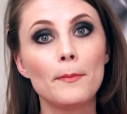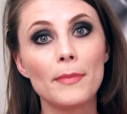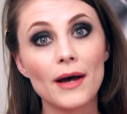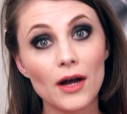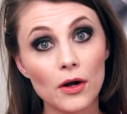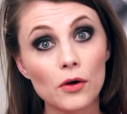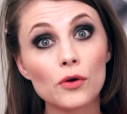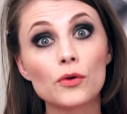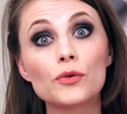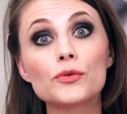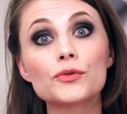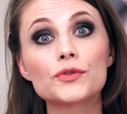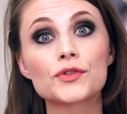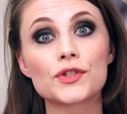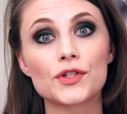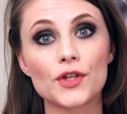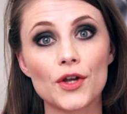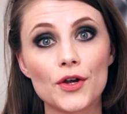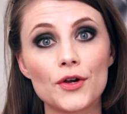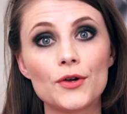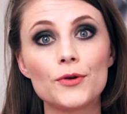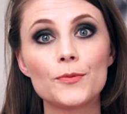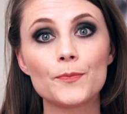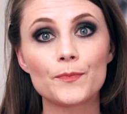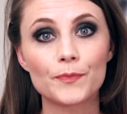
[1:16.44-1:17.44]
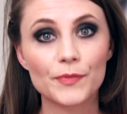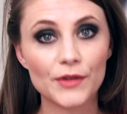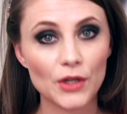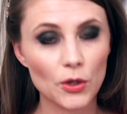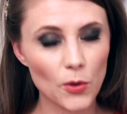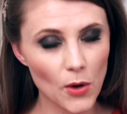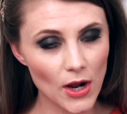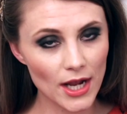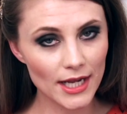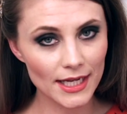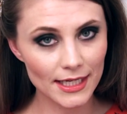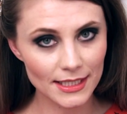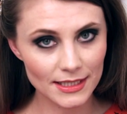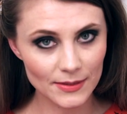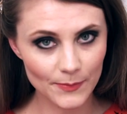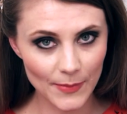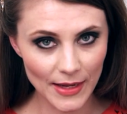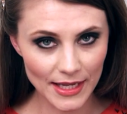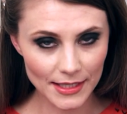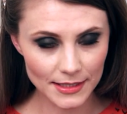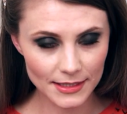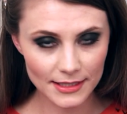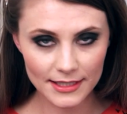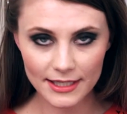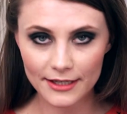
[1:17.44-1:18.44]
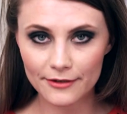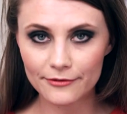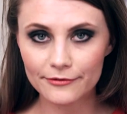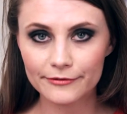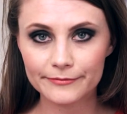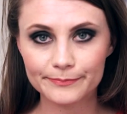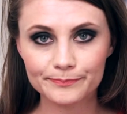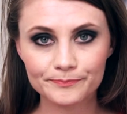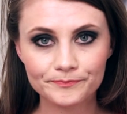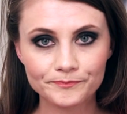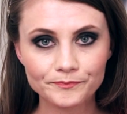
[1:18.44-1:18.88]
but also quite expensive.